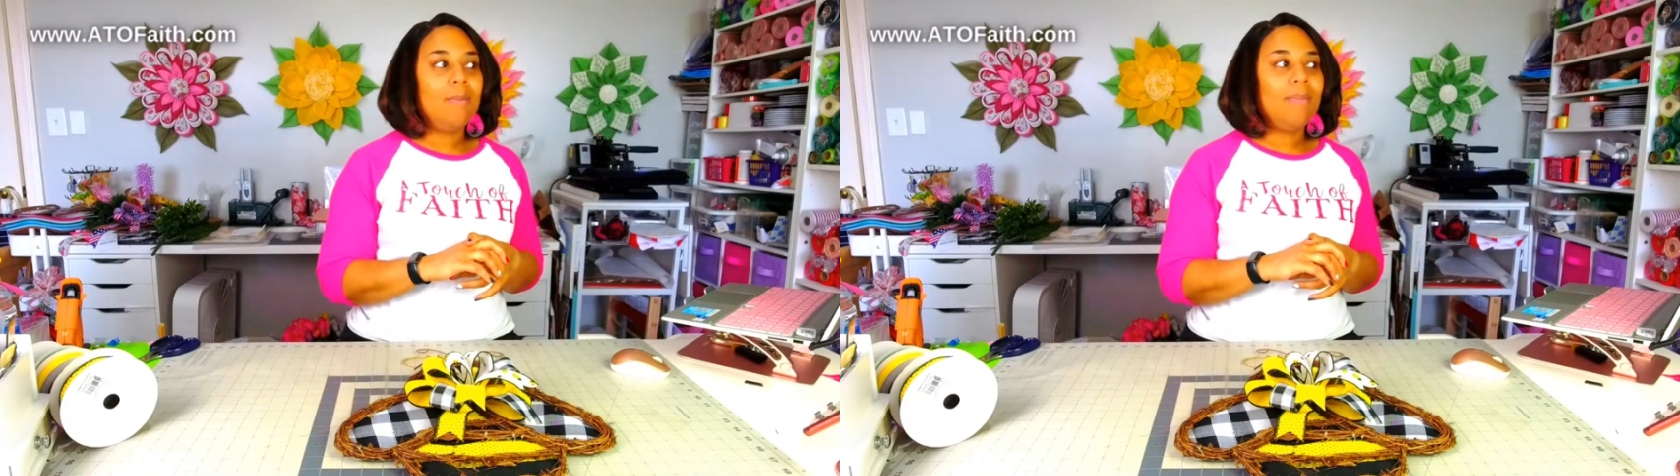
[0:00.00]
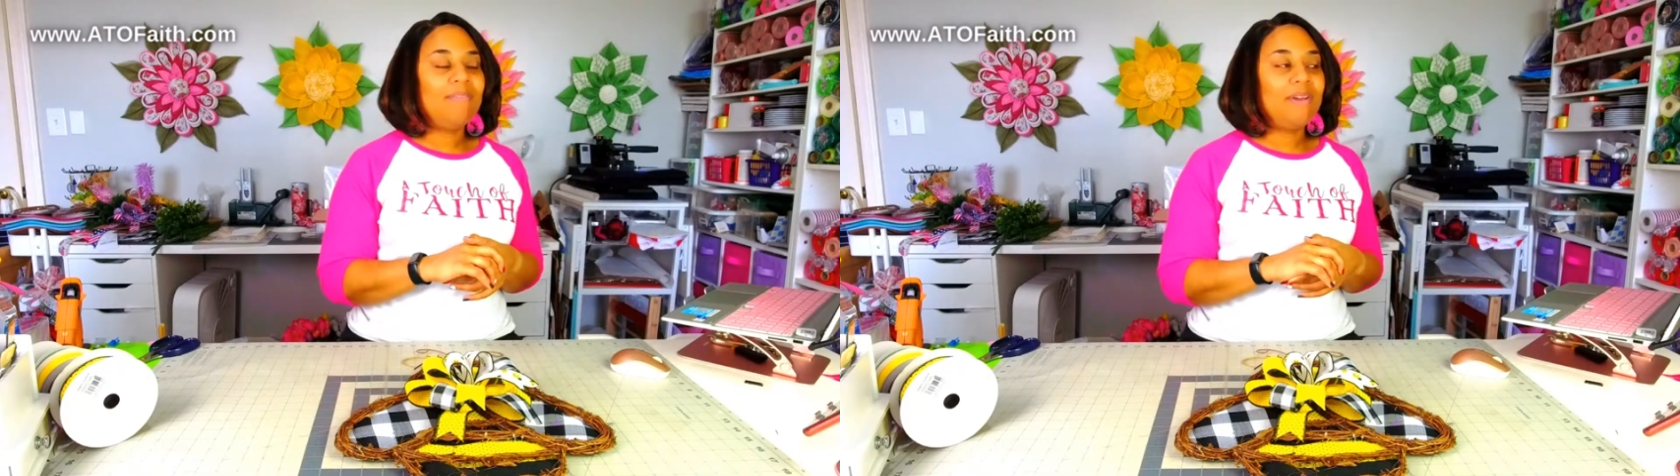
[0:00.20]

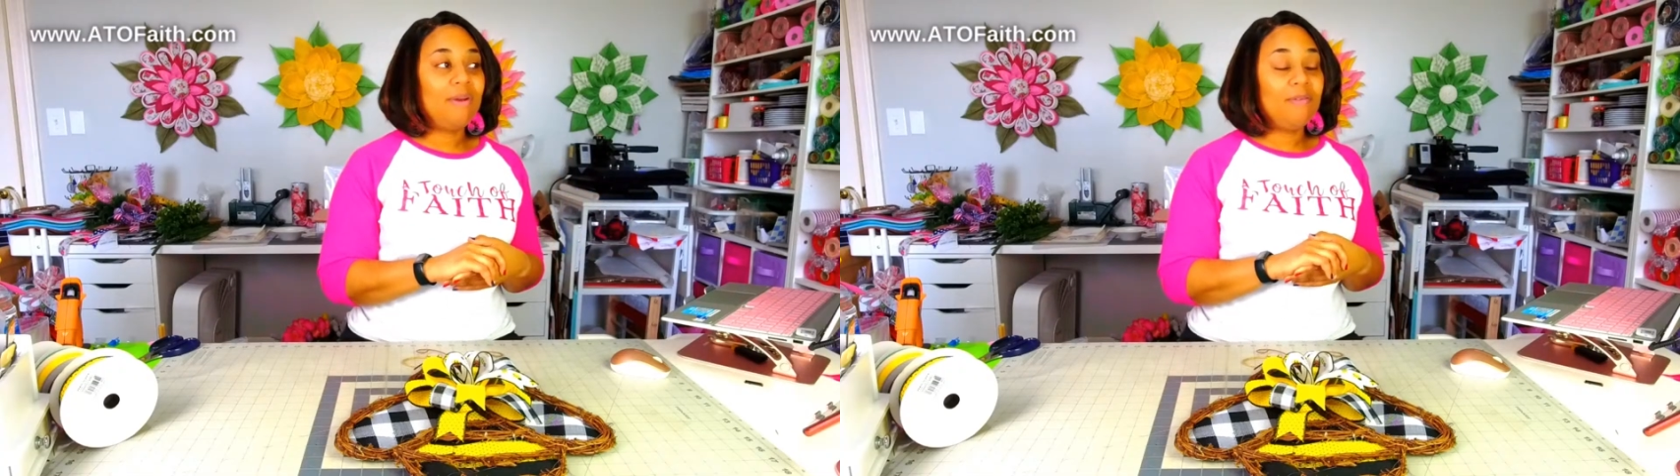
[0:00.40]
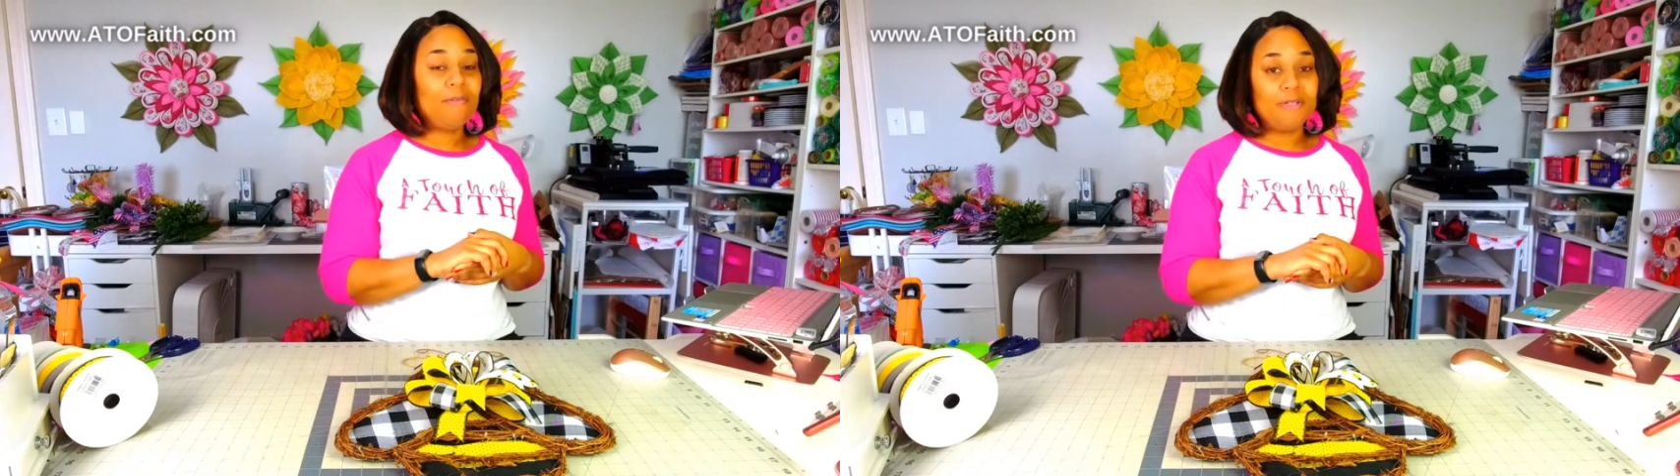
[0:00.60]
my
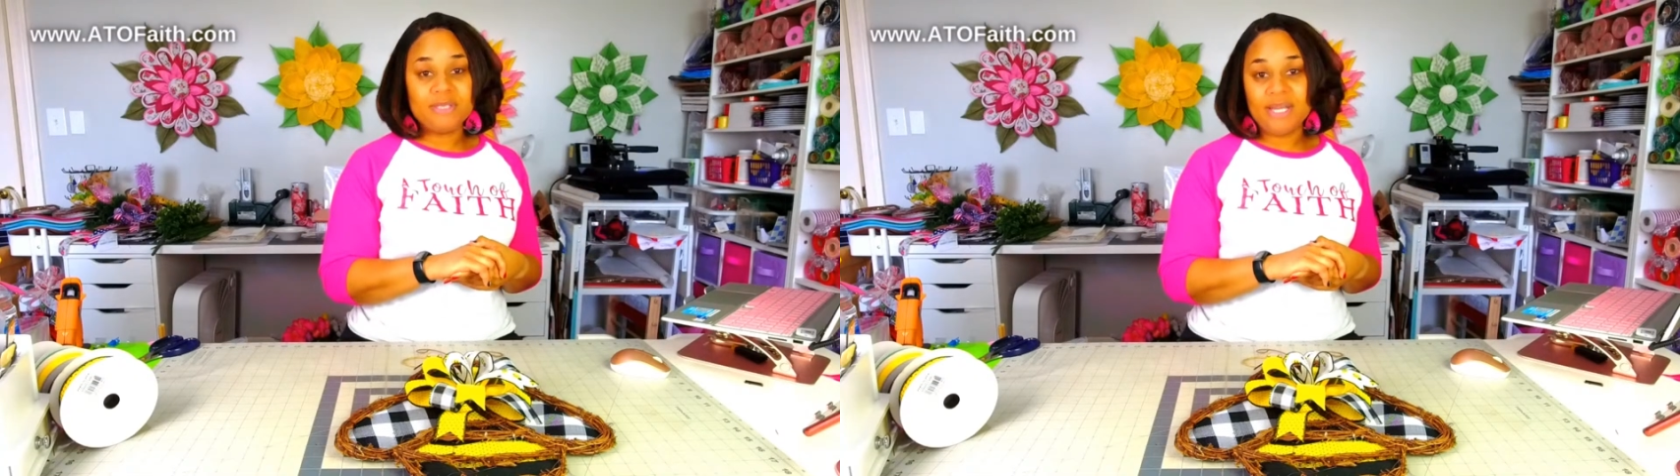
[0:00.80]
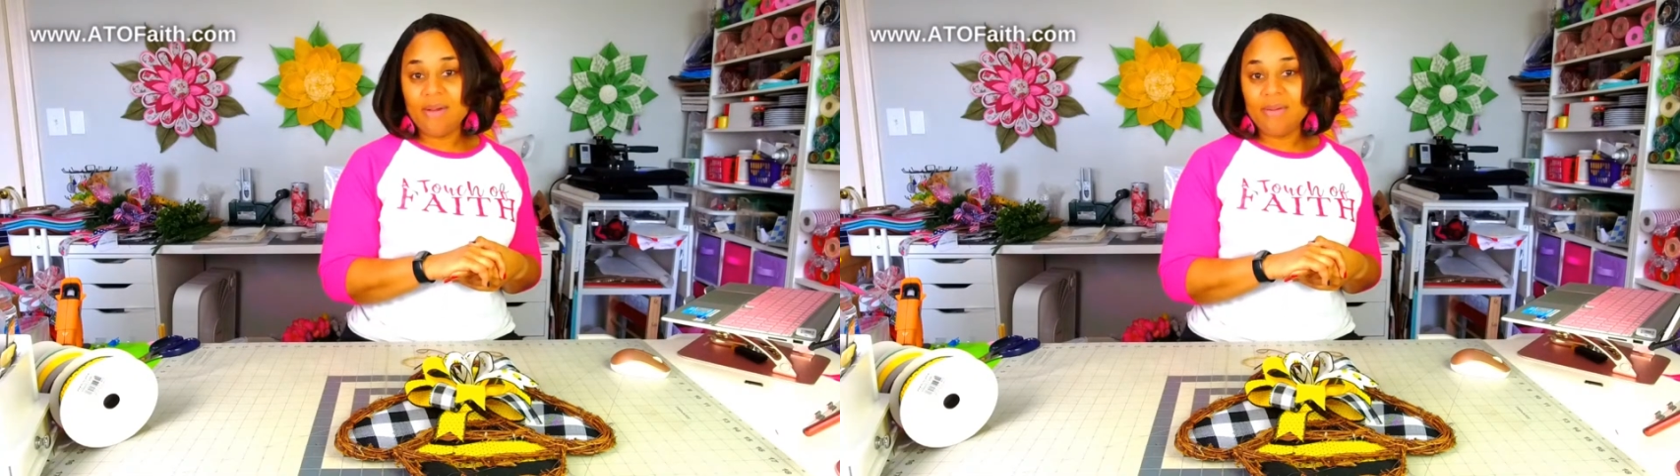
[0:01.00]
very
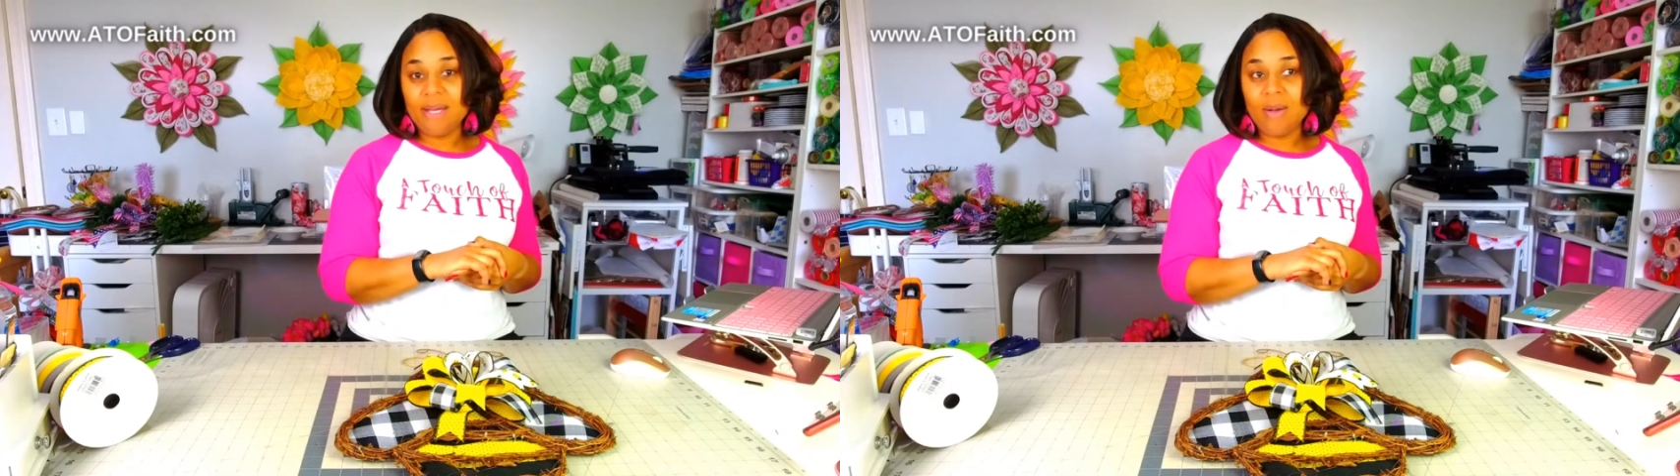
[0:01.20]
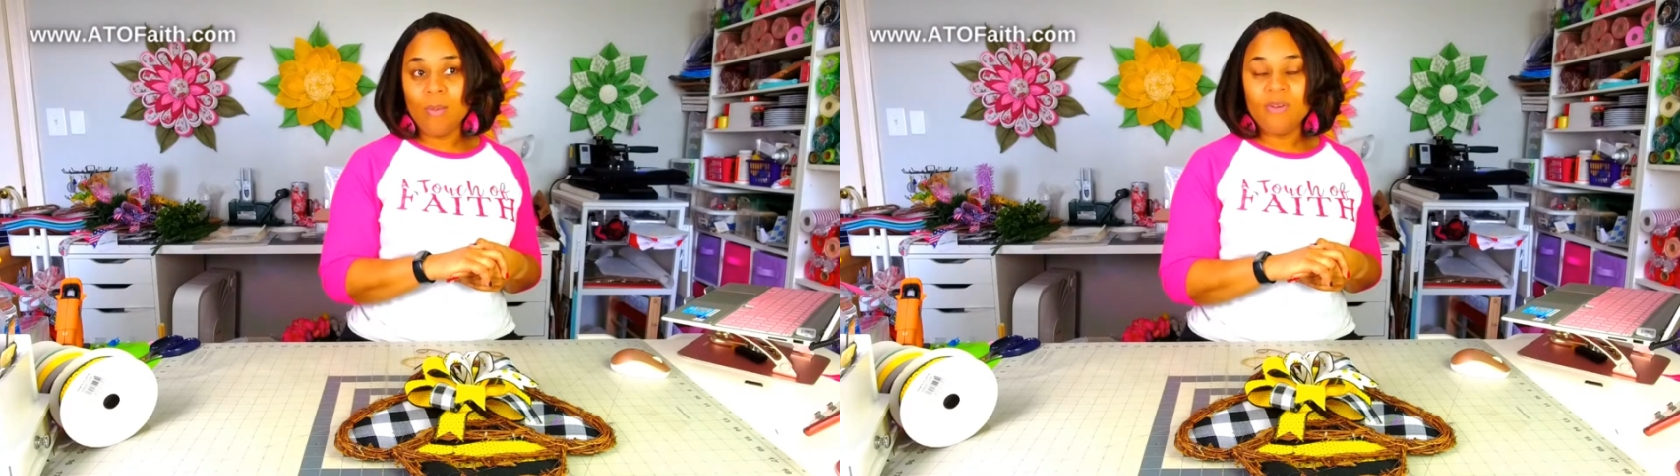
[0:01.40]
first
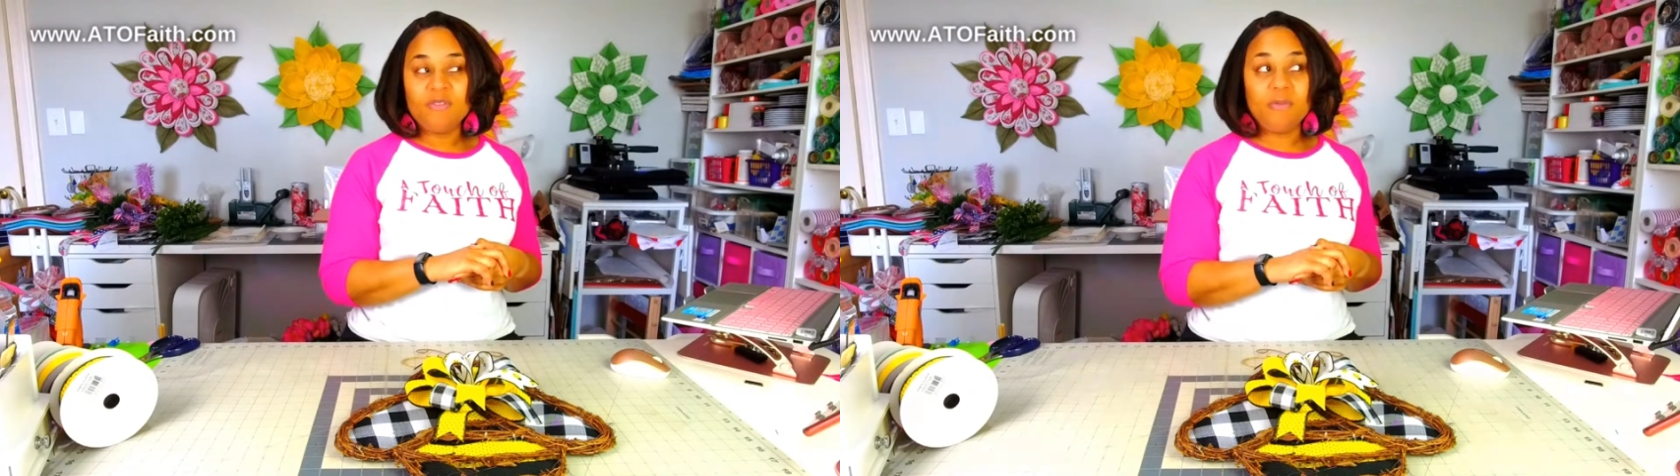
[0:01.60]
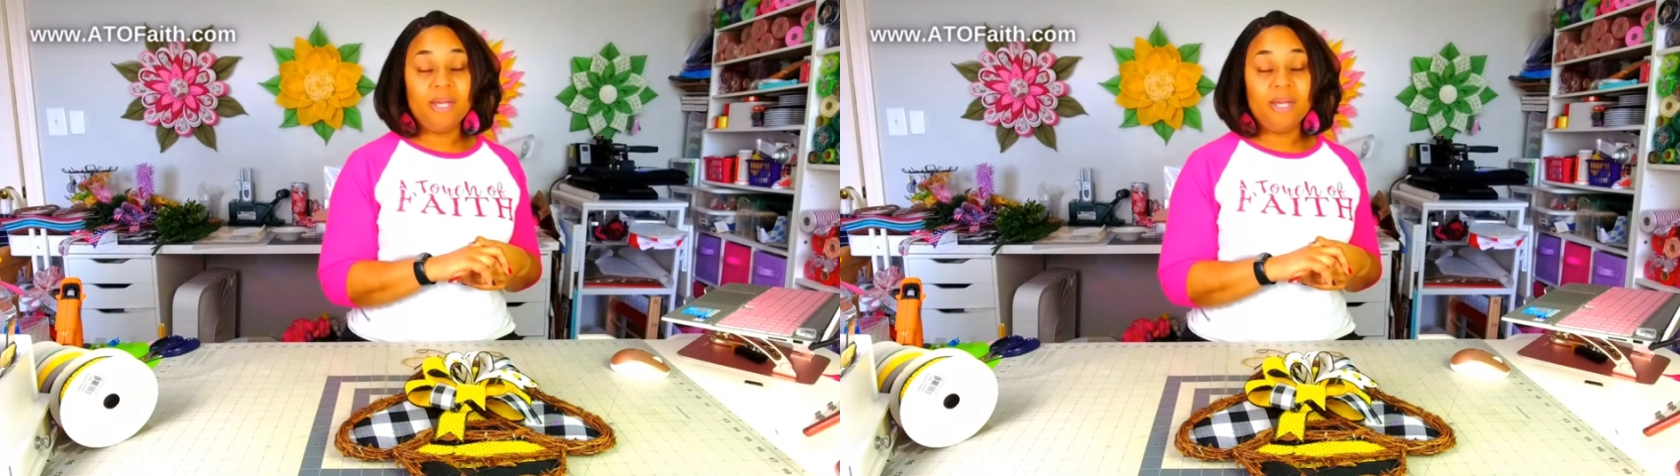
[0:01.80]
countdown would have